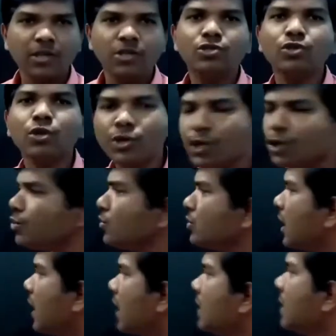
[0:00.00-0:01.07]
So due to
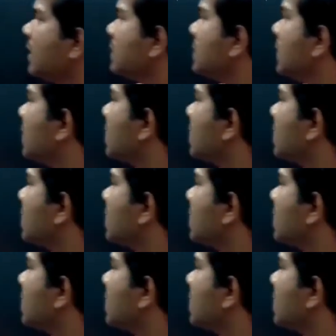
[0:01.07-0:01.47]
that, the